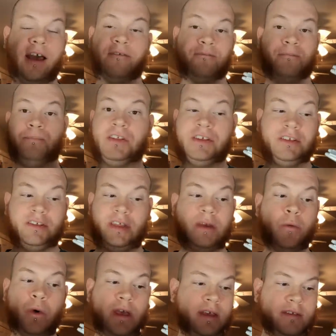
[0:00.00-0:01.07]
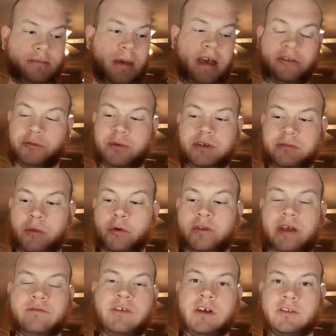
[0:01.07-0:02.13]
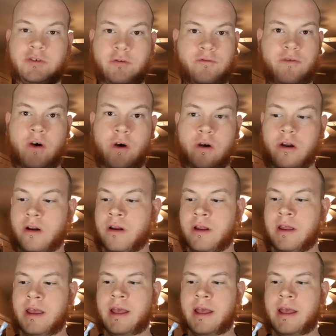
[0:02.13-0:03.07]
I've felt it's the weakest Masterpiece mold they've done so far.